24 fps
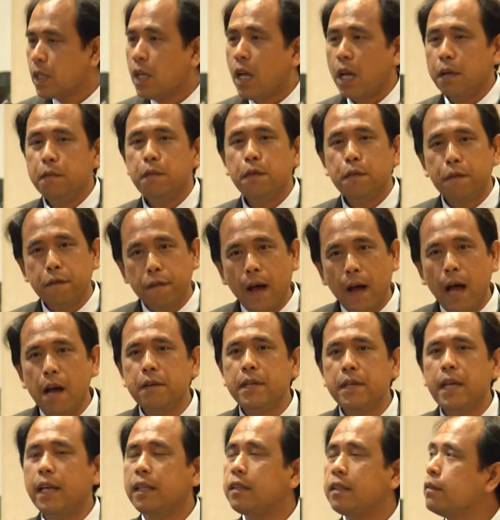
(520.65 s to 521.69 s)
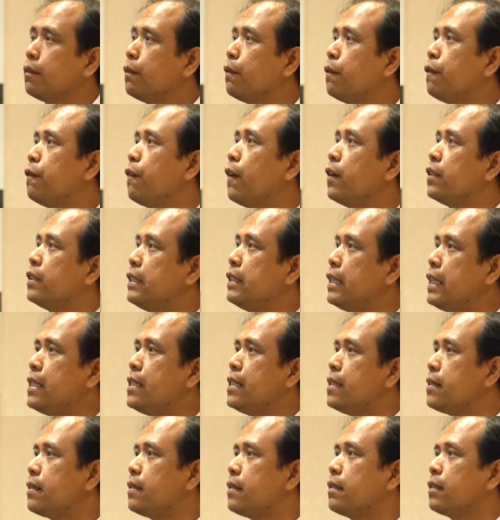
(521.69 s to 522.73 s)
And we found that for
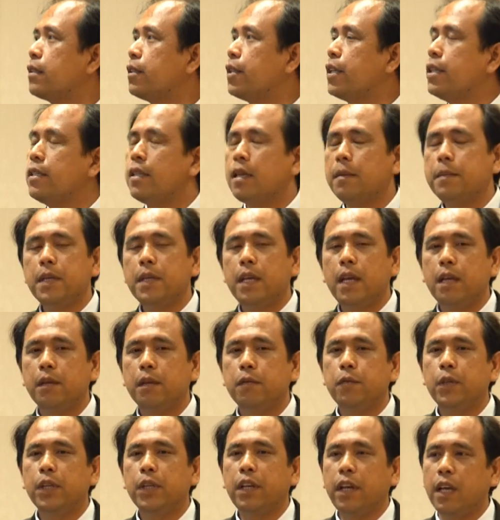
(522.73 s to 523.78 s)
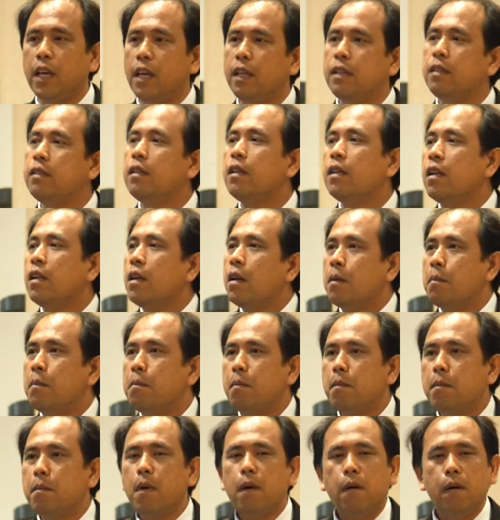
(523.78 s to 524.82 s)
this green ABS, we can
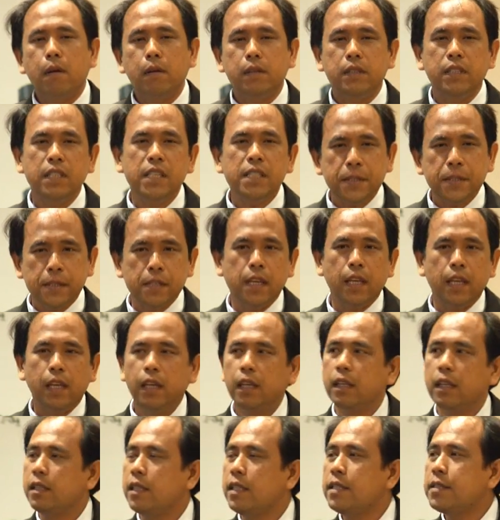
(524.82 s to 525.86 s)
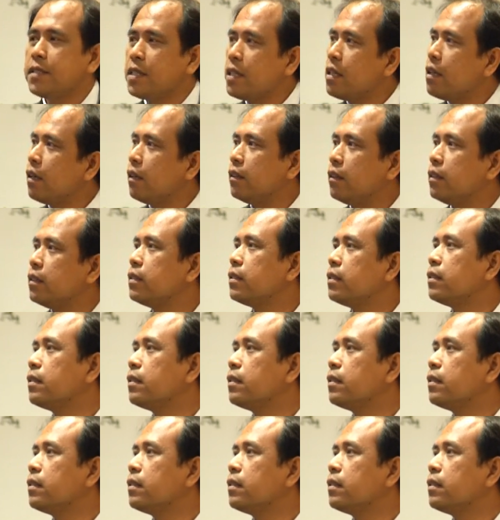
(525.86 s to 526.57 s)
more easier